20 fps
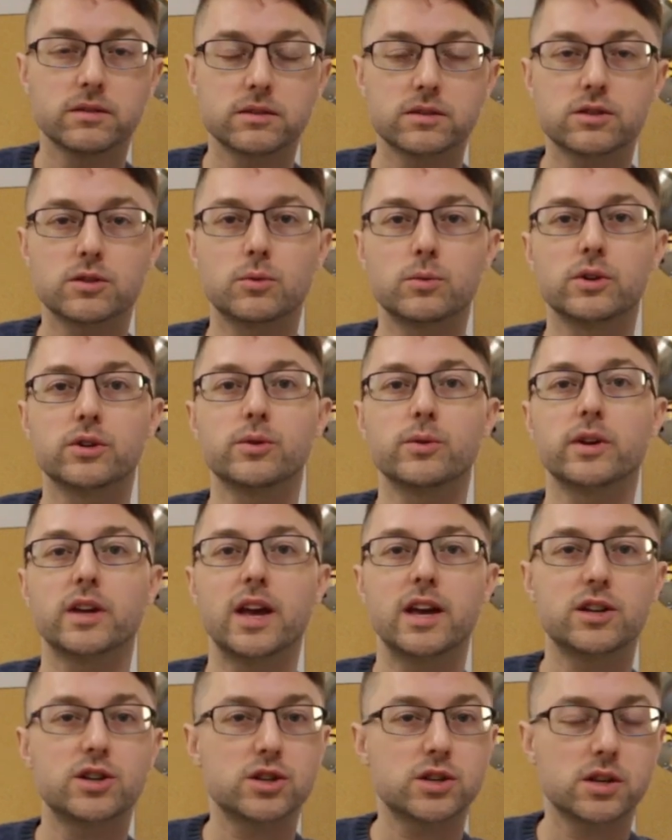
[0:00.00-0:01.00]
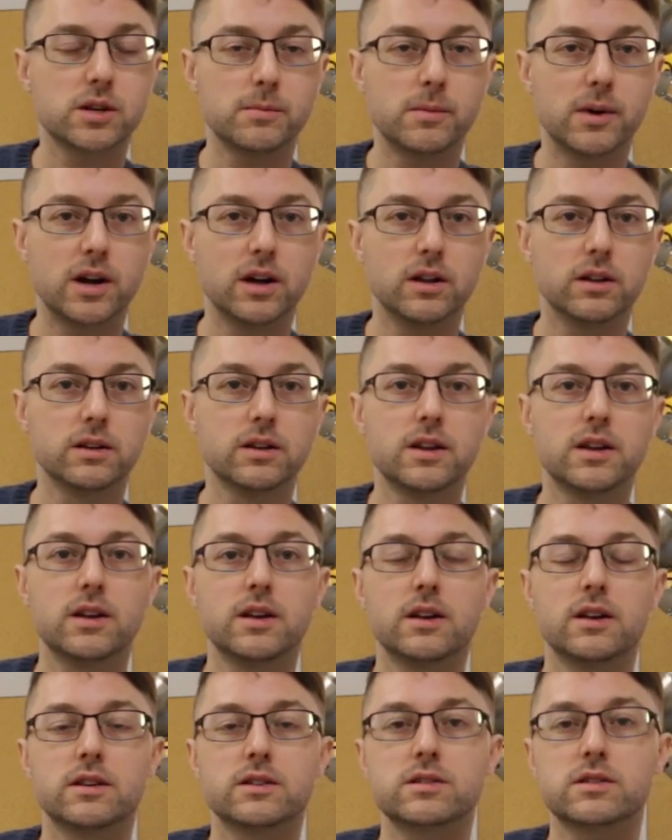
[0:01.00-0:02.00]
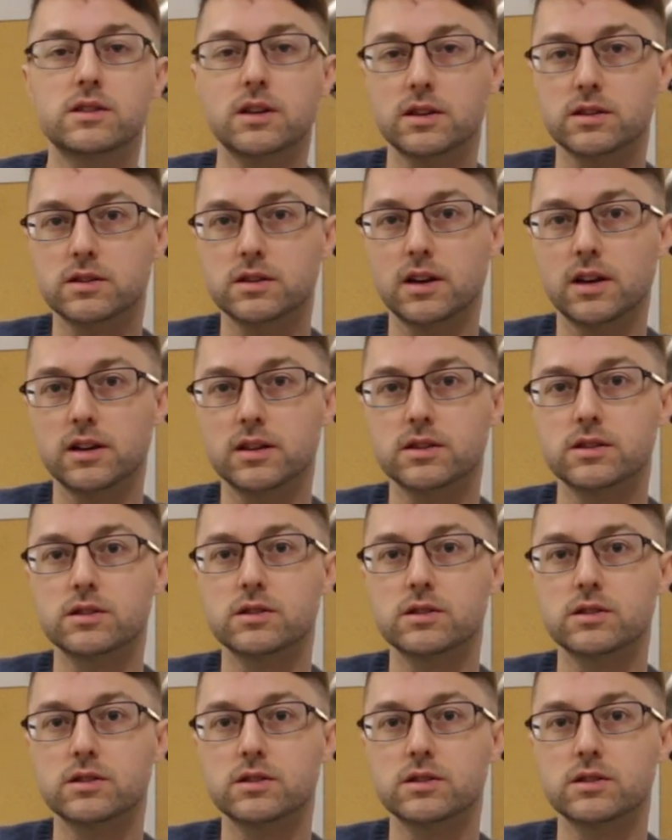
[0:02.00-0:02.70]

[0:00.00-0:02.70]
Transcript: So we're doing HTML, CSS,